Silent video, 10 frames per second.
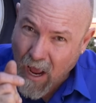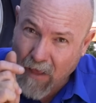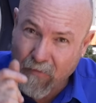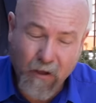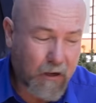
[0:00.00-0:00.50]

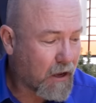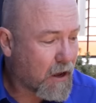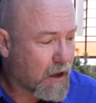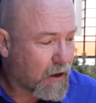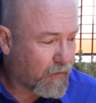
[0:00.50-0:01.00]
And
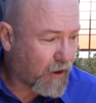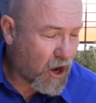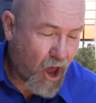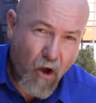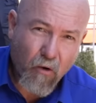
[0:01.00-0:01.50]
the
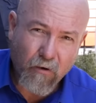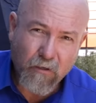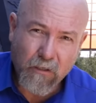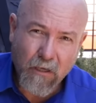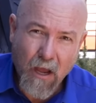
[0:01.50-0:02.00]

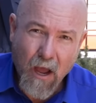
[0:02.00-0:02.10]
loads